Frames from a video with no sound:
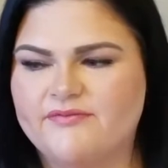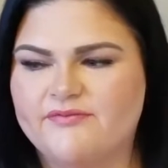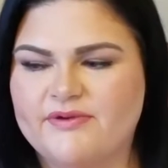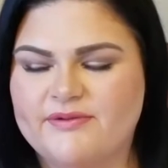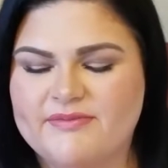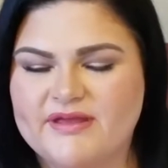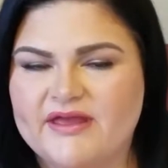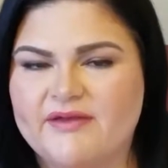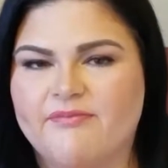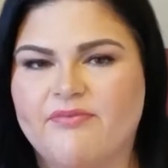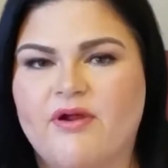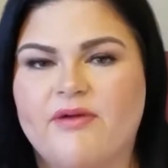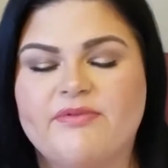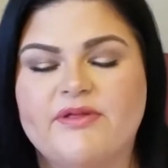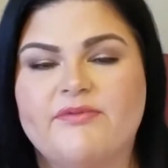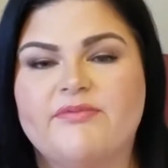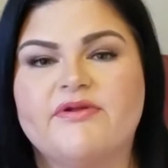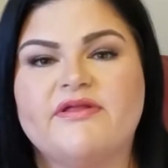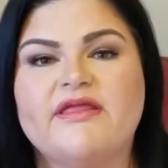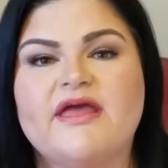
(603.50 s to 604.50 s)
women can probably
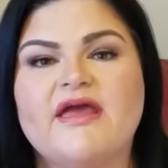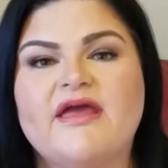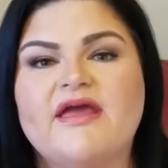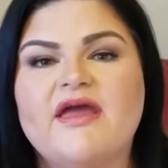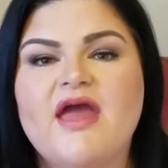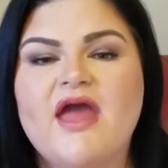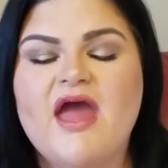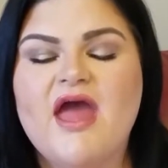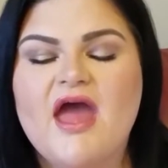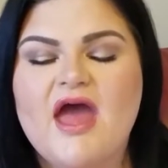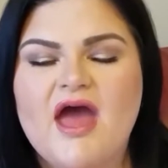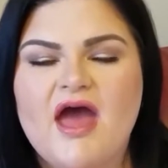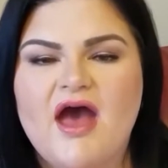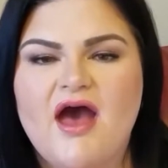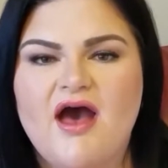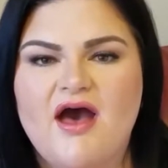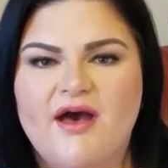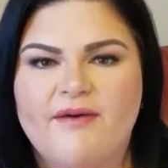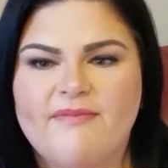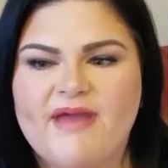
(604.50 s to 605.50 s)
relate.
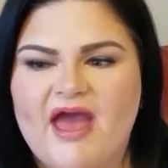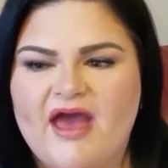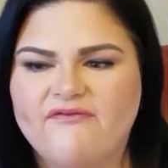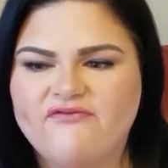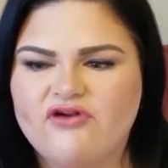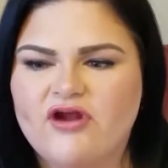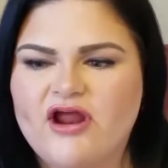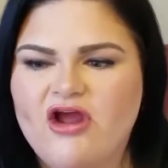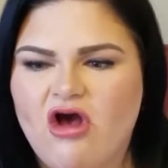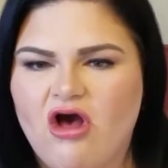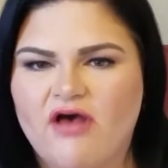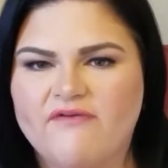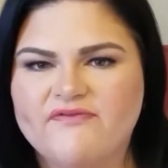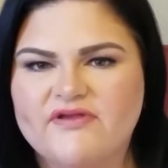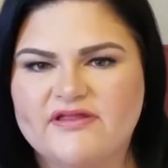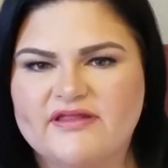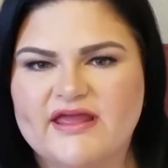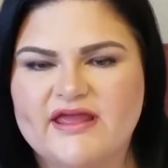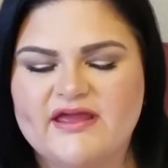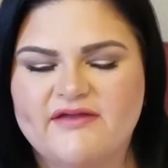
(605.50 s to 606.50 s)
After I
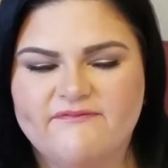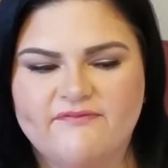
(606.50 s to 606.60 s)
ovulate,